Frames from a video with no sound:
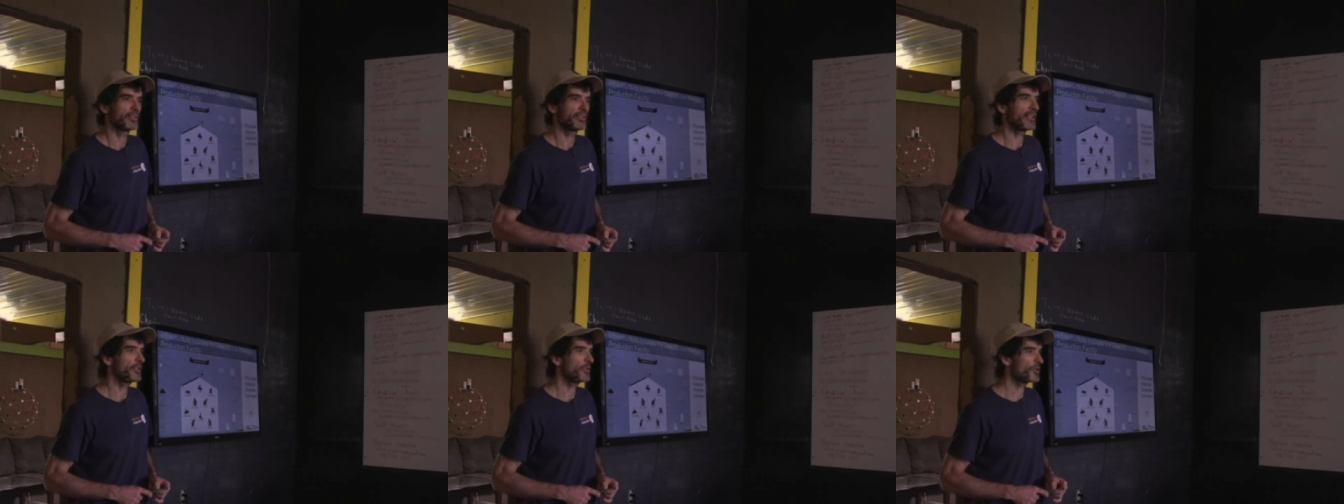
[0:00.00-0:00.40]

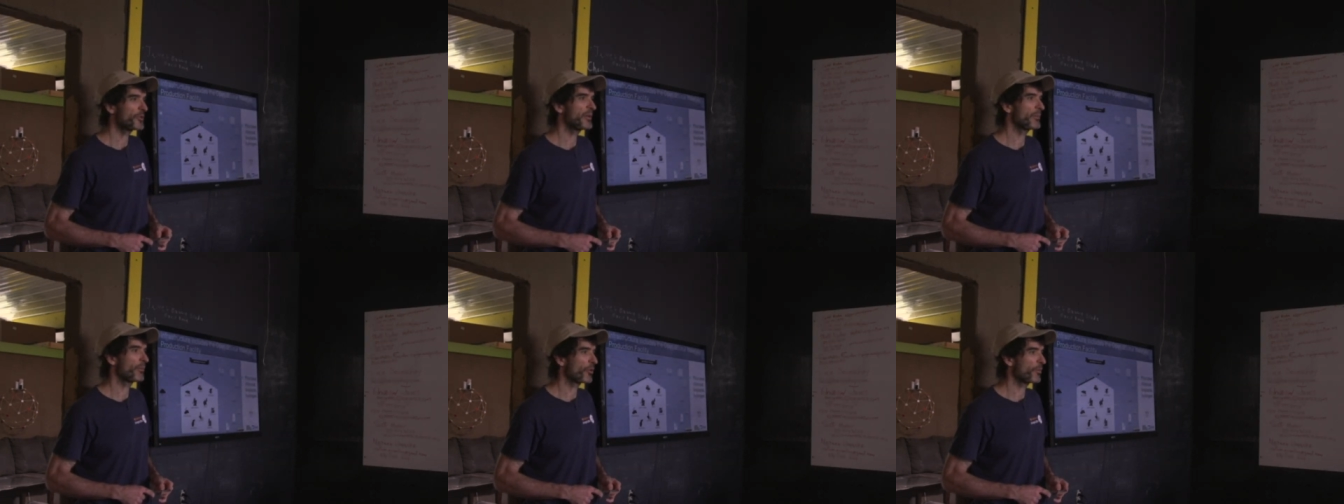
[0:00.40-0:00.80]
That used
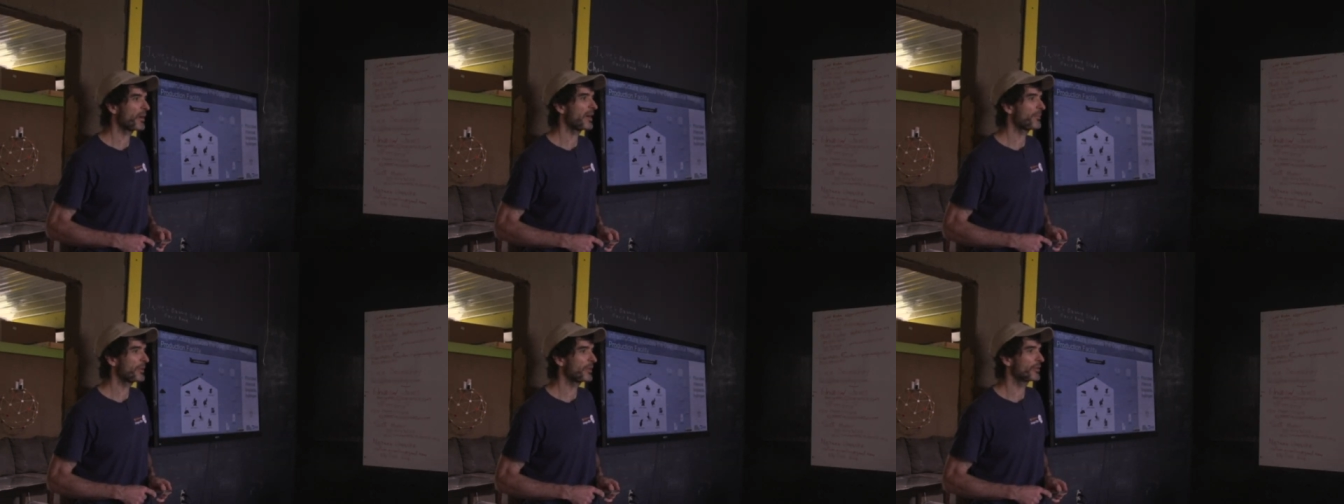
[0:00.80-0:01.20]
to be more
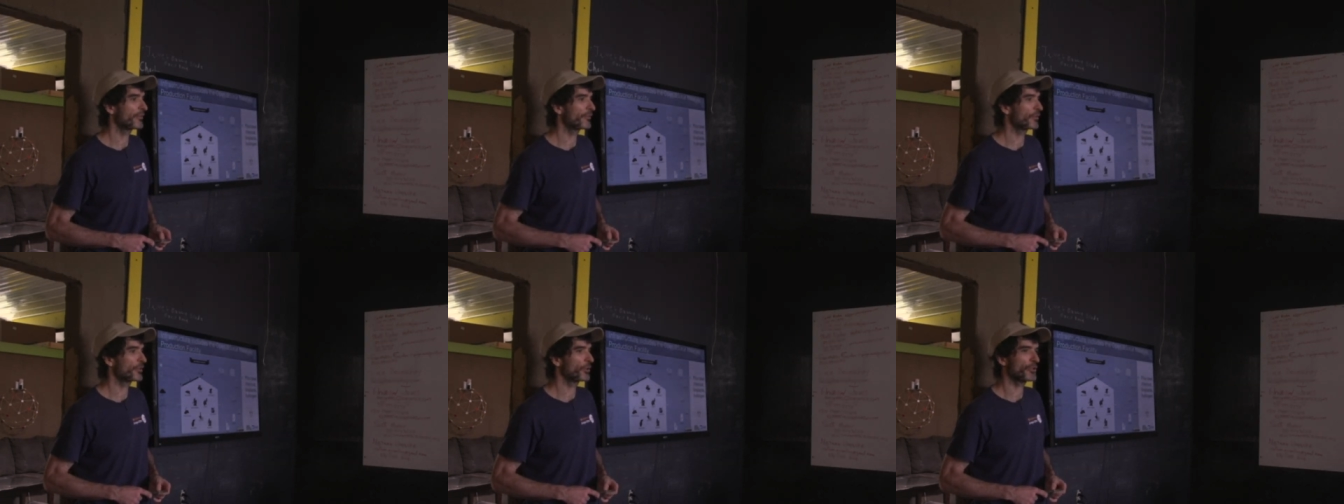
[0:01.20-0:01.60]

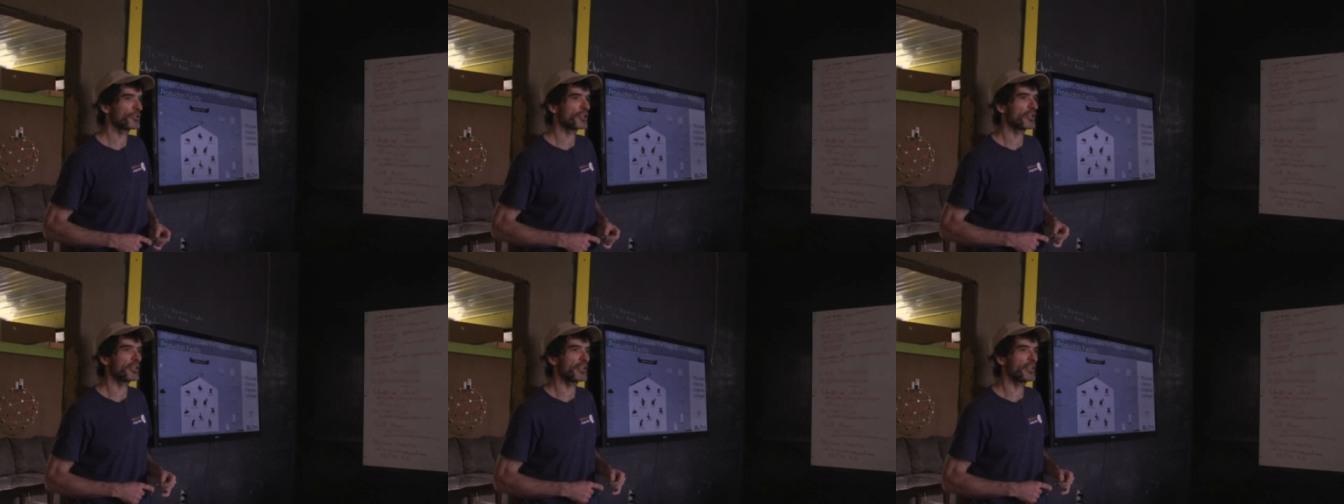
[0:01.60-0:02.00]
popular for
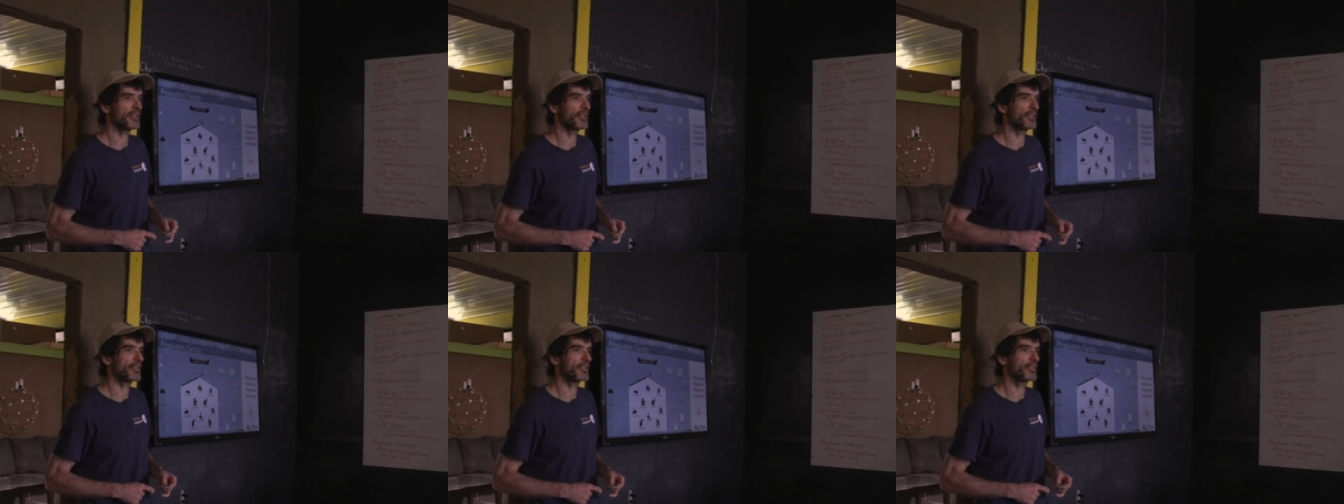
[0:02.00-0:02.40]
torch cutting
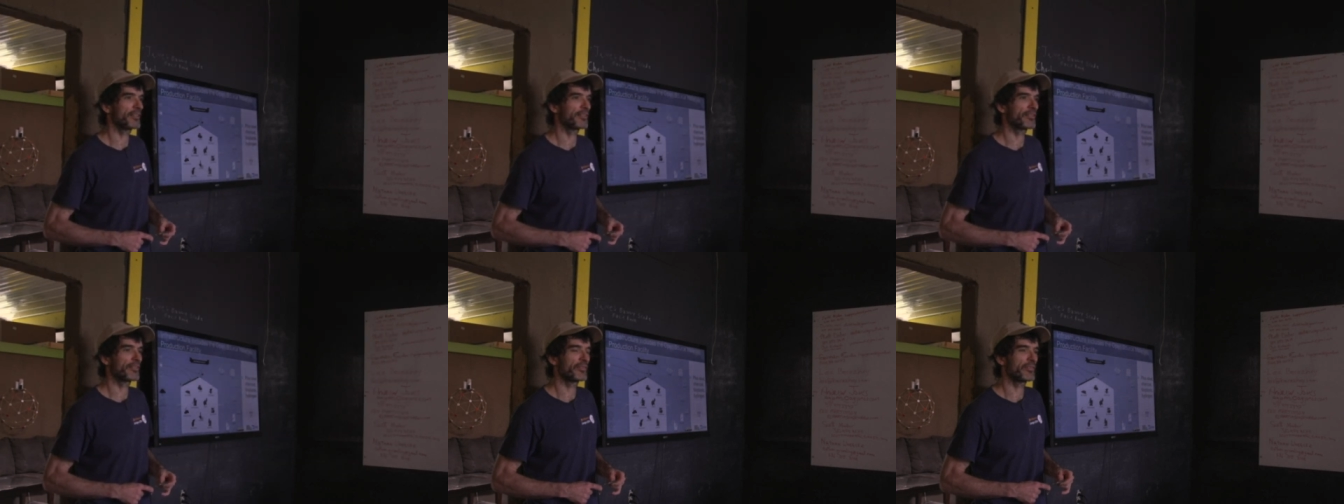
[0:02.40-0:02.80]
than
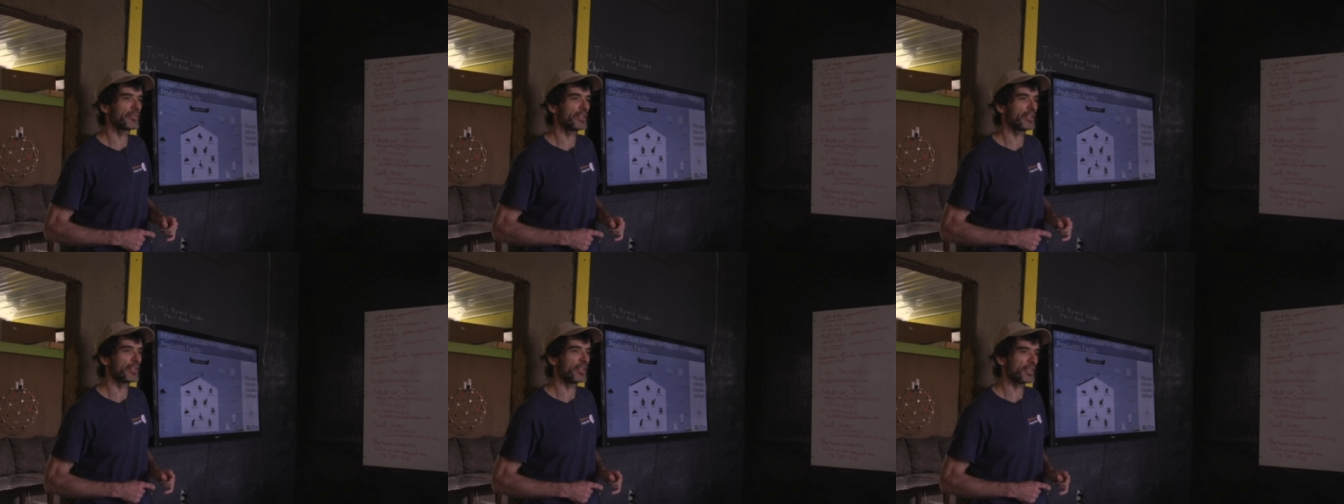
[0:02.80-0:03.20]

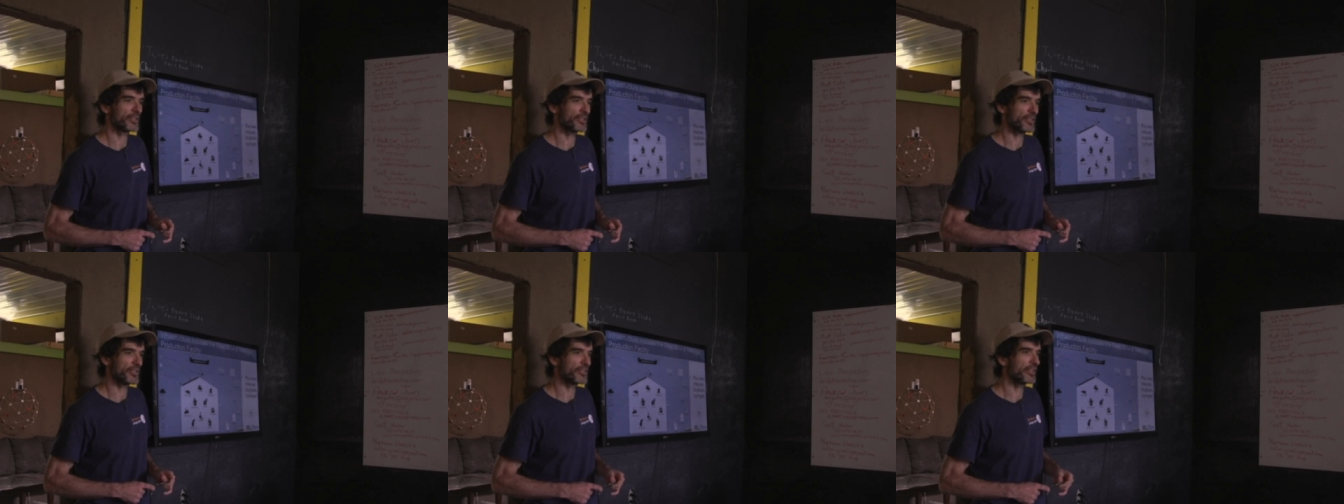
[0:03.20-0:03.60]

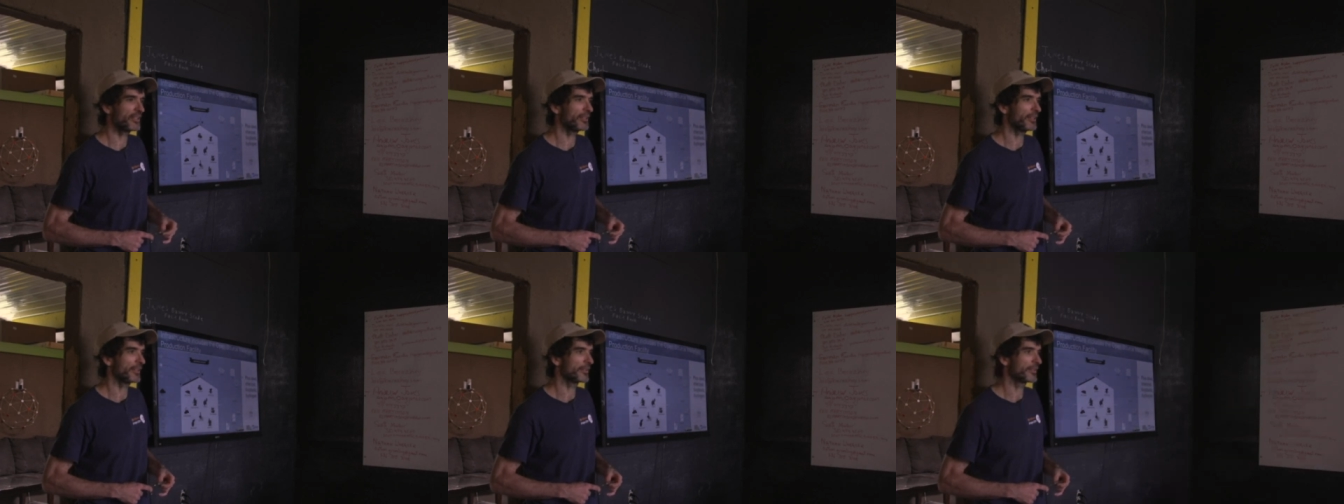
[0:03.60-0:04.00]

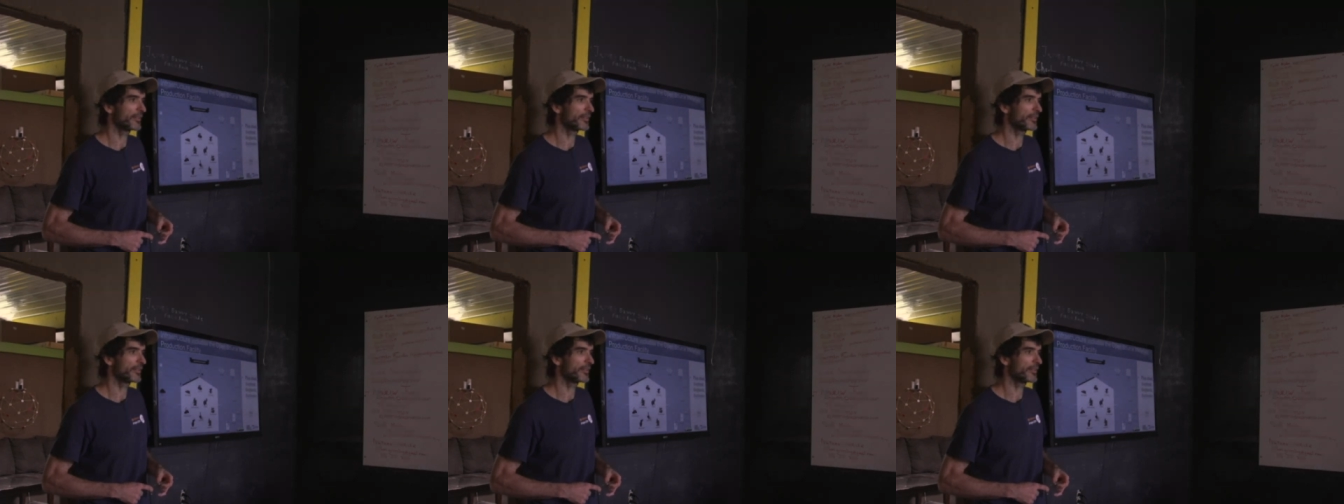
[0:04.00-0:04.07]
oxyacetylene.